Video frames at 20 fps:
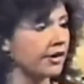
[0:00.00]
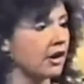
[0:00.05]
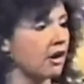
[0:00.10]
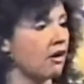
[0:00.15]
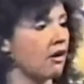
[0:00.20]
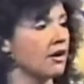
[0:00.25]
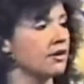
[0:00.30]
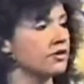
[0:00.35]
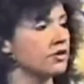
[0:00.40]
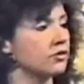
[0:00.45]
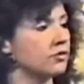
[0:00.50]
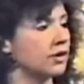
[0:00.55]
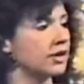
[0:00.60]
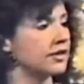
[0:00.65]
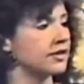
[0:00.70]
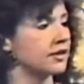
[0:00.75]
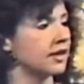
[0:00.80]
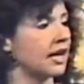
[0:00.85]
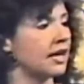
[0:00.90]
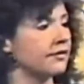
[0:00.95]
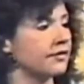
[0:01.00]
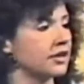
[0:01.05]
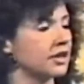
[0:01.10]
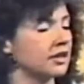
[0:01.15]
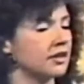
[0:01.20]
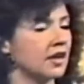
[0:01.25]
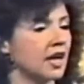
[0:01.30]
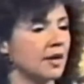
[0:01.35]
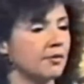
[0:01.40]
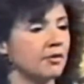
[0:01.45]
very hard to one's life at
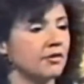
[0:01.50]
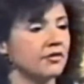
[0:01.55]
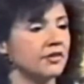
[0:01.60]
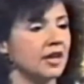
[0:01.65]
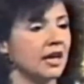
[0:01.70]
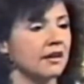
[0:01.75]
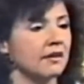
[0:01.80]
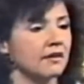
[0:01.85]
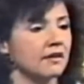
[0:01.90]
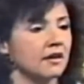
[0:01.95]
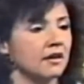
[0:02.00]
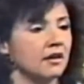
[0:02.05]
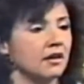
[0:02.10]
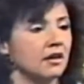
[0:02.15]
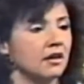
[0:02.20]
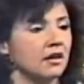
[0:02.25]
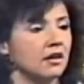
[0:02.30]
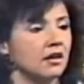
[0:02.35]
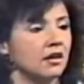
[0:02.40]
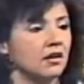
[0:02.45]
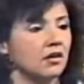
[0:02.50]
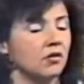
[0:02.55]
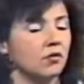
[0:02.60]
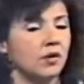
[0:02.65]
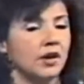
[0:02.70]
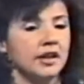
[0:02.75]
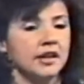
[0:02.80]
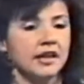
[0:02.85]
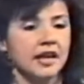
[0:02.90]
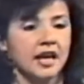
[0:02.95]
the time of death,
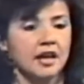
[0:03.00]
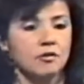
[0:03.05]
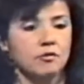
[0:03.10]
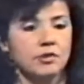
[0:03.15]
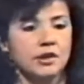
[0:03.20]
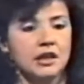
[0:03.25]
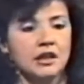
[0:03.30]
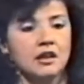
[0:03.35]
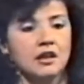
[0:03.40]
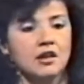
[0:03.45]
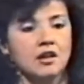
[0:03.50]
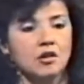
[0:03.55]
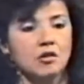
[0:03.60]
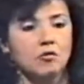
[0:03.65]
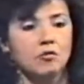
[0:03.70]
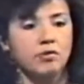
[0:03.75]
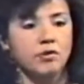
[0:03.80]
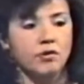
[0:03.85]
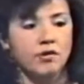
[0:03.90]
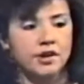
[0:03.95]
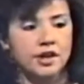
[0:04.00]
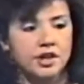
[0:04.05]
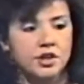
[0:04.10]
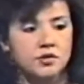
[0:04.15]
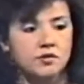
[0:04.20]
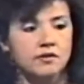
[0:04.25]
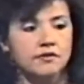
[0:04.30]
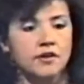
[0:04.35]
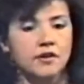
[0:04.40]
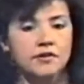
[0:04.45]
one can be born
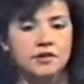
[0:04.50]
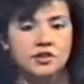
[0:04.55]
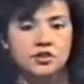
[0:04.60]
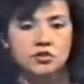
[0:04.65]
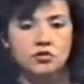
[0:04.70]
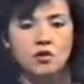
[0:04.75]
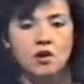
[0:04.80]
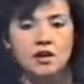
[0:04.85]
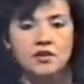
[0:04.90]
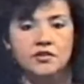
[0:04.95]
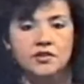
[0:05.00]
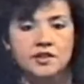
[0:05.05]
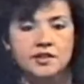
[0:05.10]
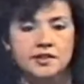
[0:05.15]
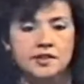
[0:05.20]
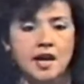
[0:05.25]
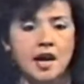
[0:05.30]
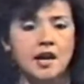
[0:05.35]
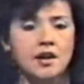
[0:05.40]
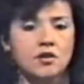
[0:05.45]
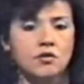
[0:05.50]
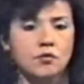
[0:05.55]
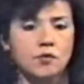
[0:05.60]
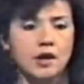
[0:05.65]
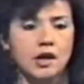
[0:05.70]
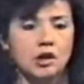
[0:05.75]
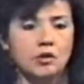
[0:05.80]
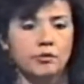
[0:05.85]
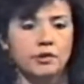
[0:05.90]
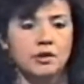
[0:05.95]
into a very strong desire
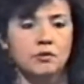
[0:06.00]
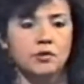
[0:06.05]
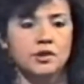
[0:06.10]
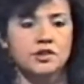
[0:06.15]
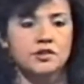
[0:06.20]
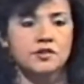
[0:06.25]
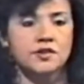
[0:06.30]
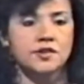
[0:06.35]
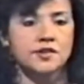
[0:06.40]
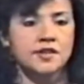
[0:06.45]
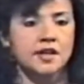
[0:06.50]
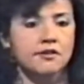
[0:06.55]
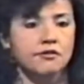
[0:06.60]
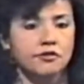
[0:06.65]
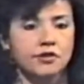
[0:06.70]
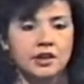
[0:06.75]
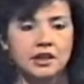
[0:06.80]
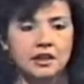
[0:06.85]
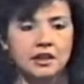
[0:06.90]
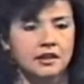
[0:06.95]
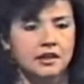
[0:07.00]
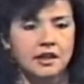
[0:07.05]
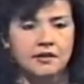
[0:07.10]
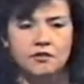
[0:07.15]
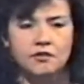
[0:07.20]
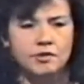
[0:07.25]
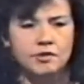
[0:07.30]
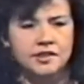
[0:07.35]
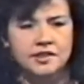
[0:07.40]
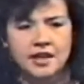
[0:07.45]
realm in which the suffering can
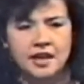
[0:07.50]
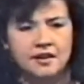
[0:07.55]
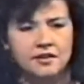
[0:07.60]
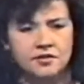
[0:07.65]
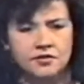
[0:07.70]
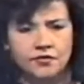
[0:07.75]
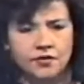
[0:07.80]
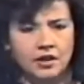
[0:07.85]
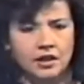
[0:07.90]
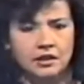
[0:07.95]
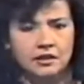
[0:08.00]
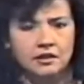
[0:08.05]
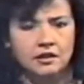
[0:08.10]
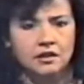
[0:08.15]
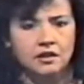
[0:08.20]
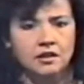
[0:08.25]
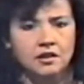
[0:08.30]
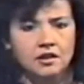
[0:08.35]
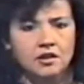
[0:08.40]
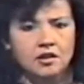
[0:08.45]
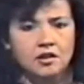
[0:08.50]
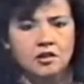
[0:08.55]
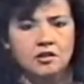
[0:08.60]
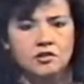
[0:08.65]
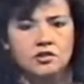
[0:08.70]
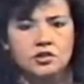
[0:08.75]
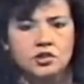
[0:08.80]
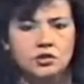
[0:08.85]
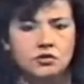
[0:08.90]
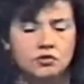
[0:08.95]
never be satisfied
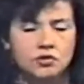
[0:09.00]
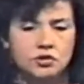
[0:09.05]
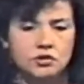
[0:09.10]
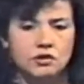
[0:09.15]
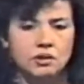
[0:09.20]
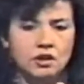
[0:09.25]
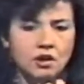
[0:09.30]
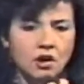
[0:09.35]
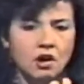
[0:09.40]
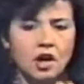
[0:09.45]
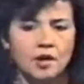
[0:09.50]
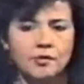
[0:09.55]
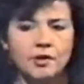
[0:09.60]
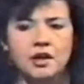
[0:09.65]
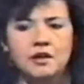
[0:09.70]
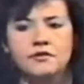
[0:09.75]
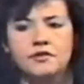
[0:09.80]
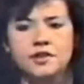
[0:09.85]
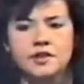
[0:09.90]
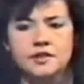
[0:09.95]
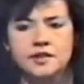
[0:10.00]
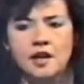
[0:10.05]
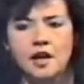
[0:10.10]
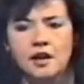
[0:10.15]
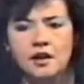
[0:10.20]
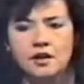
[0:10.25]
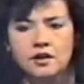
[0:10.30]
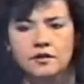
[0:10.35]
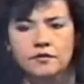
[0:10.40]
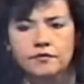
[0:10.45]
due to the karma of
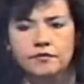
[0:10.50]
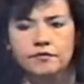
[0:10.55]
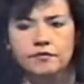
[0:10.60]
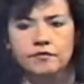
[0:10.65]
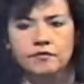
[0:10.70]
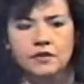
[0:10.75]
desire.